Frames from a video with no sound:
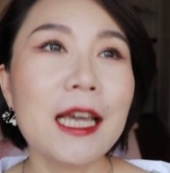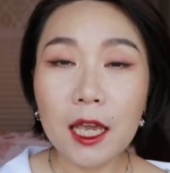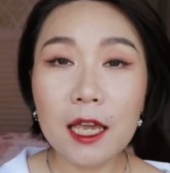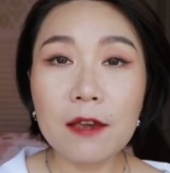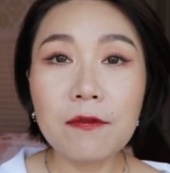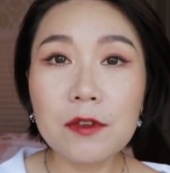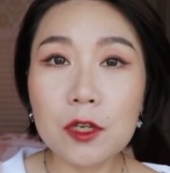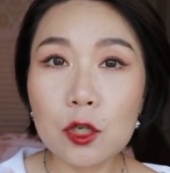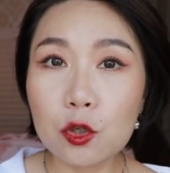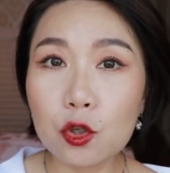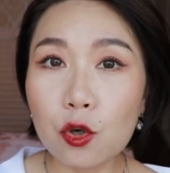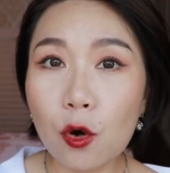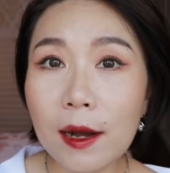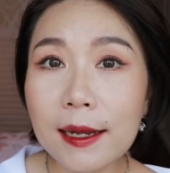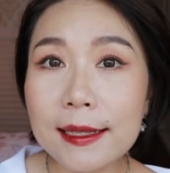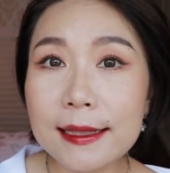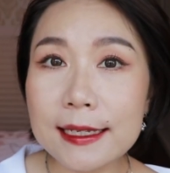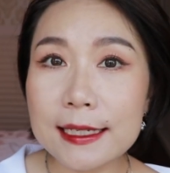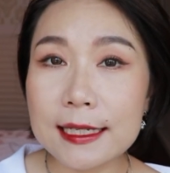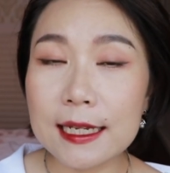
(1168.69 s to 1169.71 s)
If you
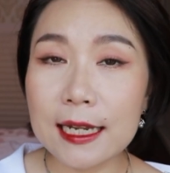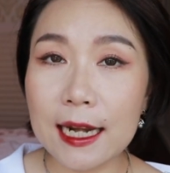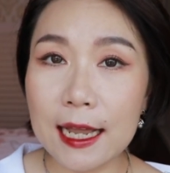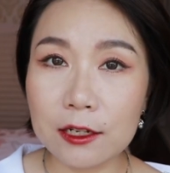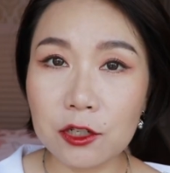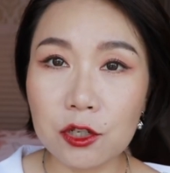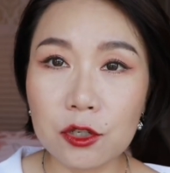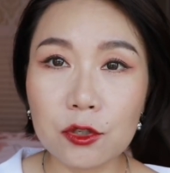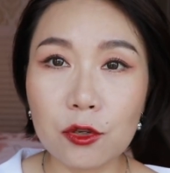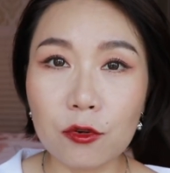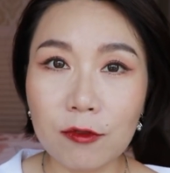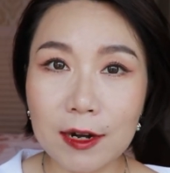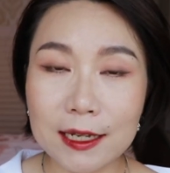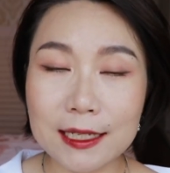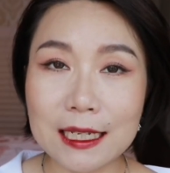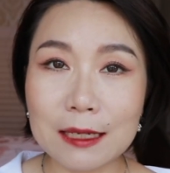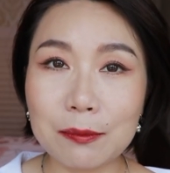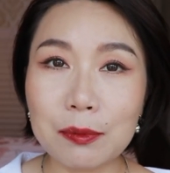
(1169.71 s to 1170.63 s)
tried these collections already,